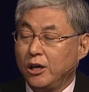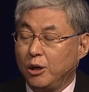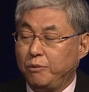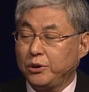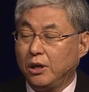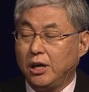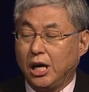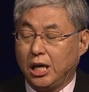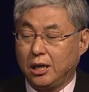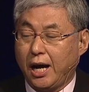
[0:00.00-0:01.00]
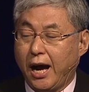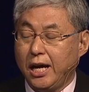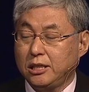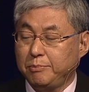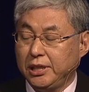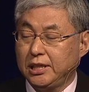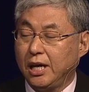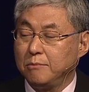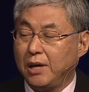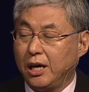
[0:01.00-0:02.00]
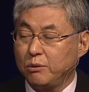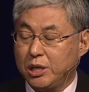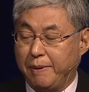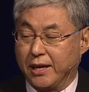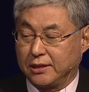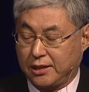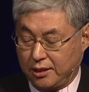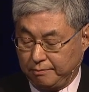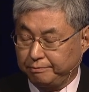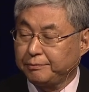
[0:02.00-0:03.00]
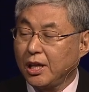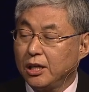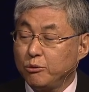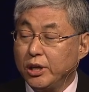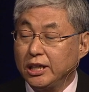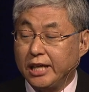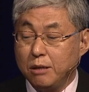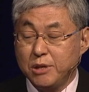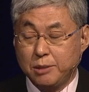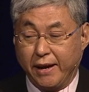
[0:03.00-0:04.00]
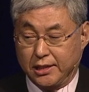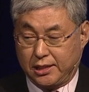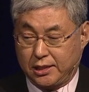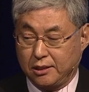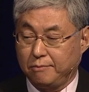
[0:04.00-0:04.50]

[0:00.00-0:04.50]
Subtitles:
for the high-speed response, a real-time response.